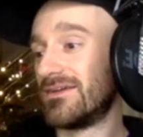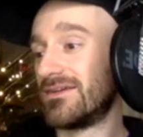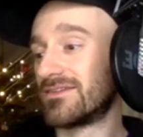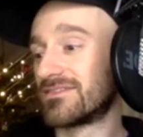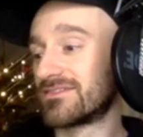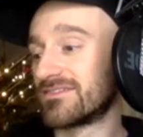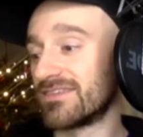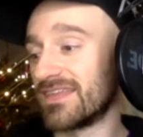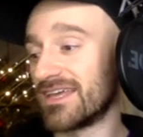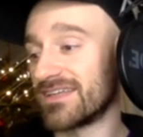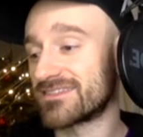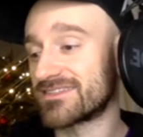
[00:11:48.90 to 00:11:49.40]

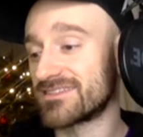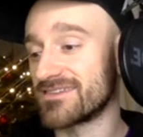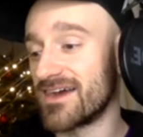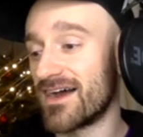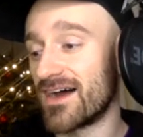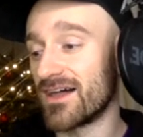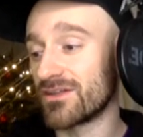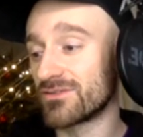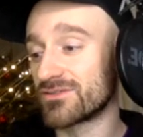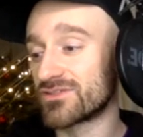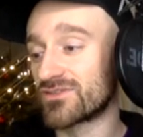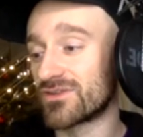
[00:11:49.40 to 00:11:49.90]
So that's the
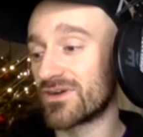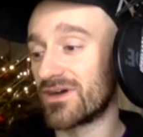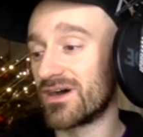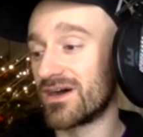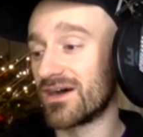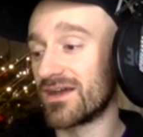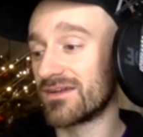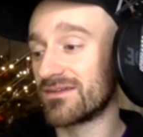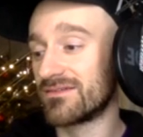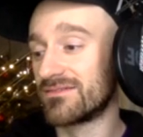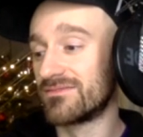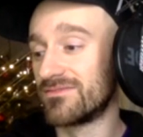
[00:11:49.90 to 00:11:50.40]

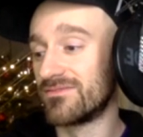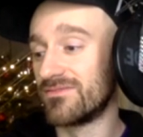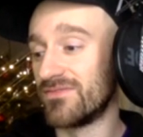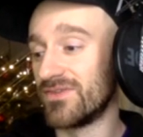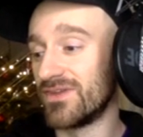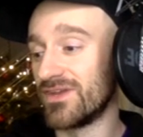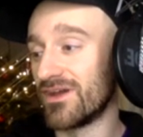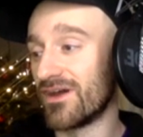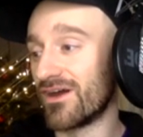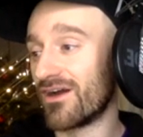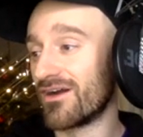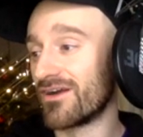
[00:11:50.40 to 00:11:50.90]
Holotron
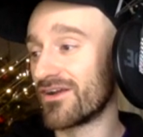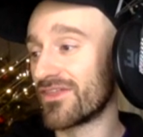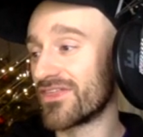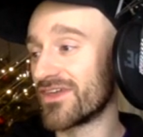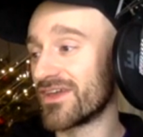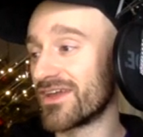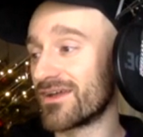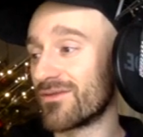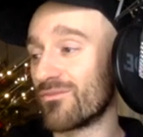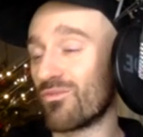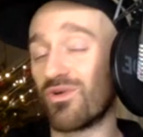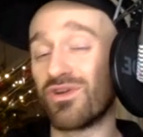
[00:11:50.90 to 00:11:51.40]
VR
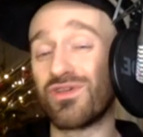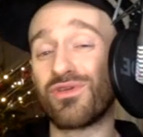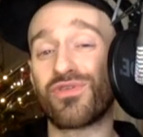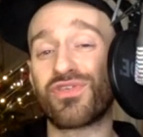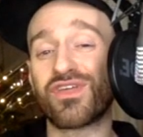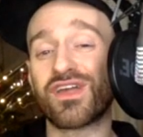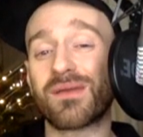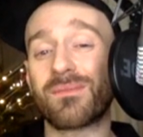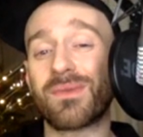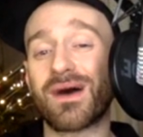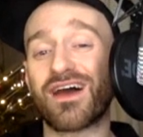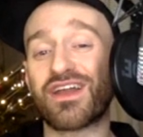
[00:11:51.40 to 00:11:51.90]
thing. What do you
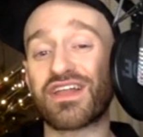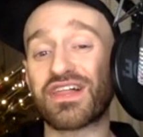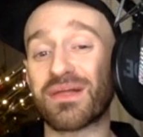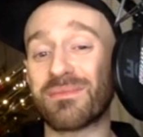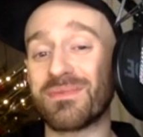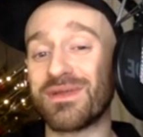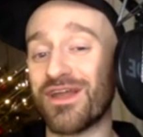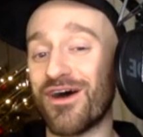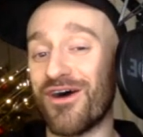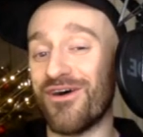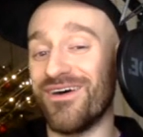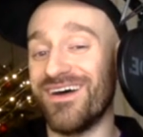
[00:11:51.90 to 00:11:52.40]
think about it? Let
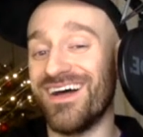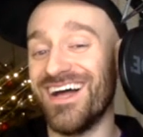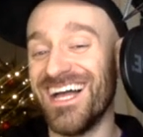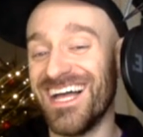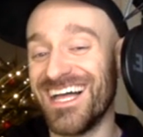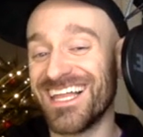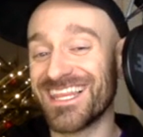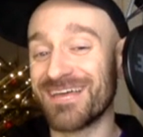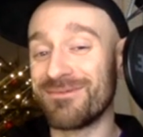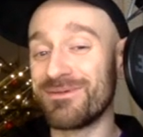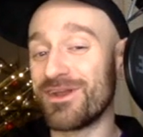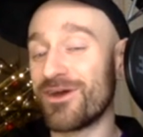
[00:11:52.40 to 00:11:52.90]
me know.
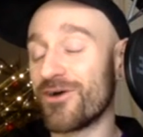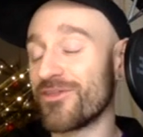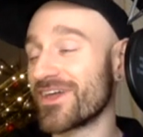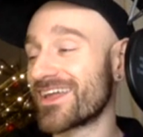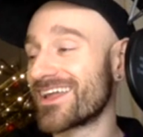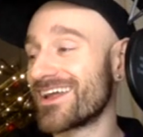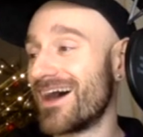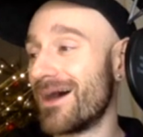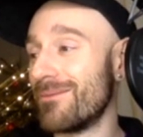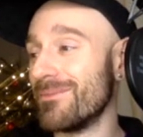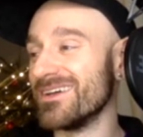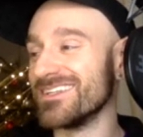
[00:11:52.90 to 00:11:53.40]
Let me know in the
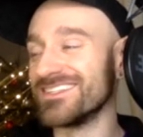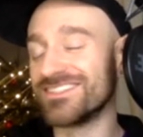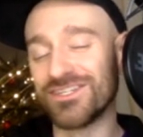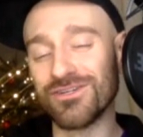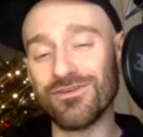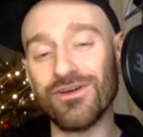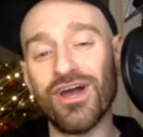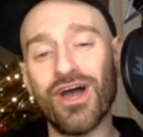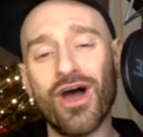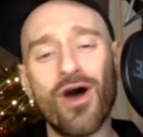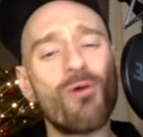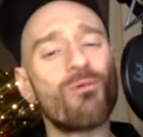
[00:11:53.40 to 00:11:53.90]
comments.
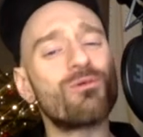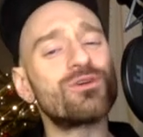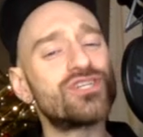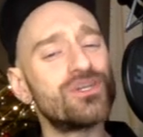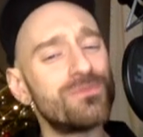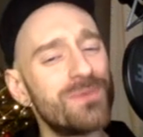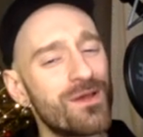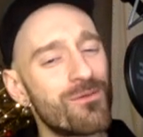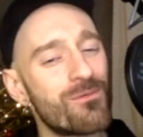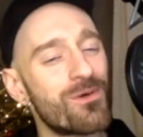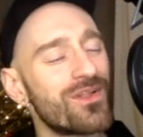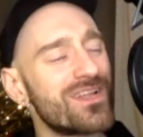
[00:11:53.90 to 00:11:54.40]
Would you
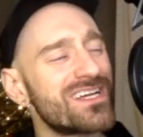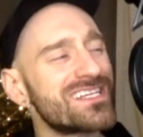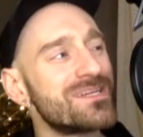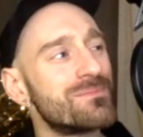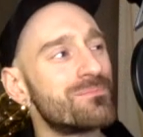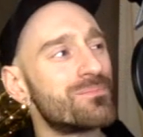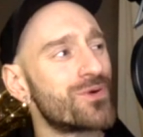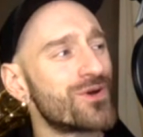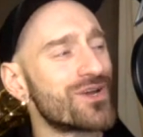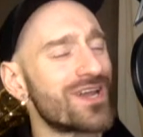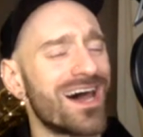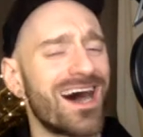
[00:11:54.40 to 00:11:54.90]
be willing to
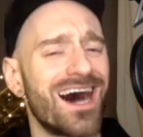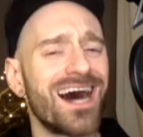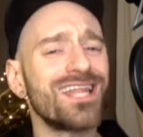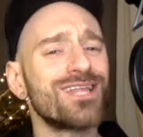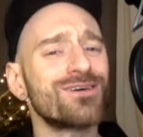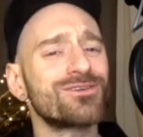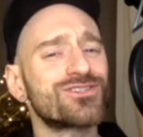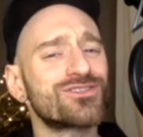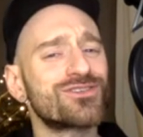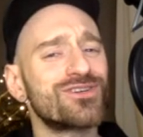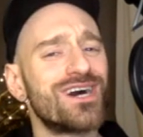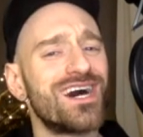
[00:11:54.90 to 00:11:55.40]
put a
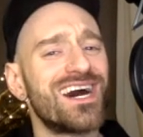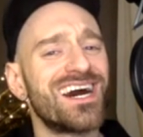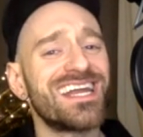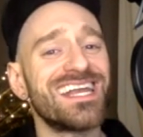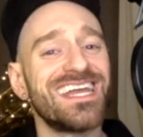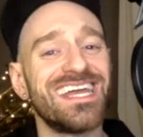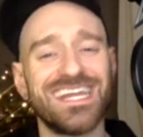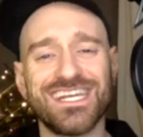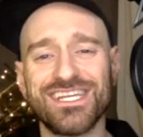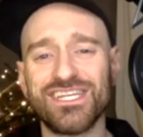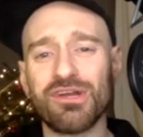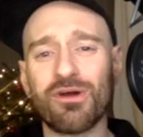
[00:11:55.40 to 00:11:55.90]
Holotron
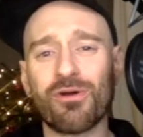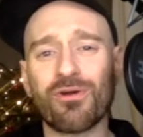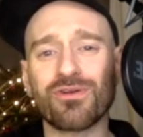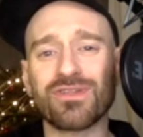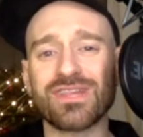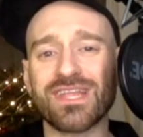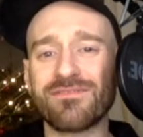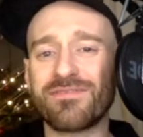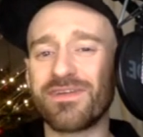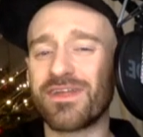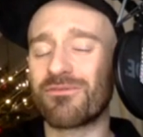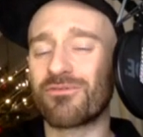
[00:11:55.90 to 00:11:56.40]
in your
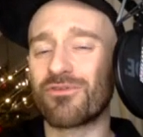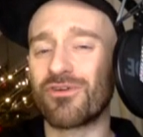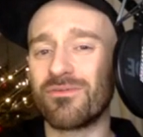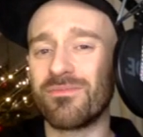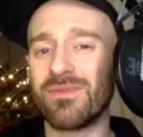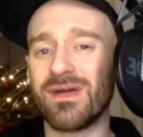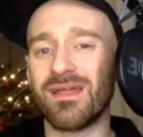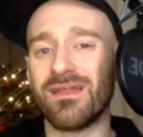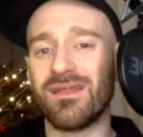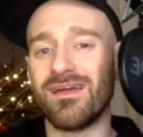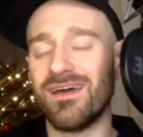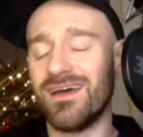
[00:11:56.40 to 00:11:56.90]
living room?